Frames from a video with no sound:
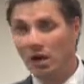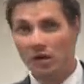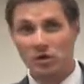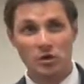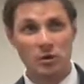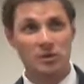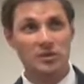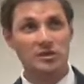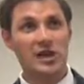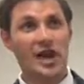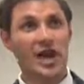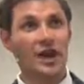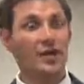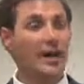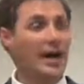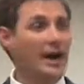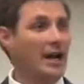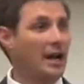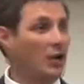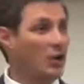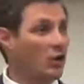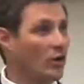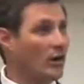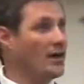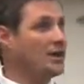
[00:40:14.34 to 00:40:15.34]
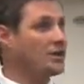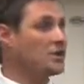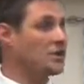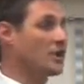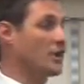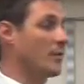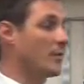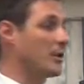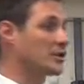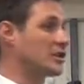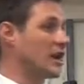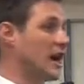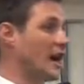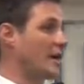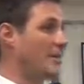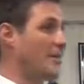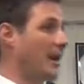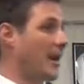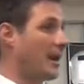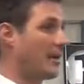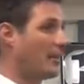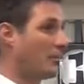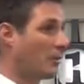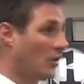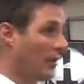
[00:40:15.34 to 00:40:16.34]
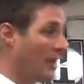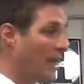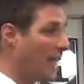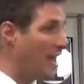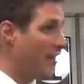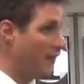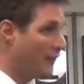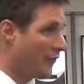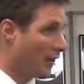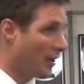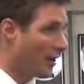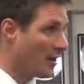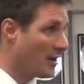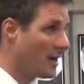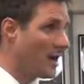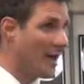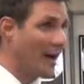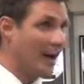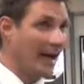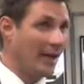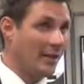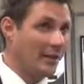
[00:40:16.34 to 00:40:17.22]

So we're talking about a Christian. We're talking about a believer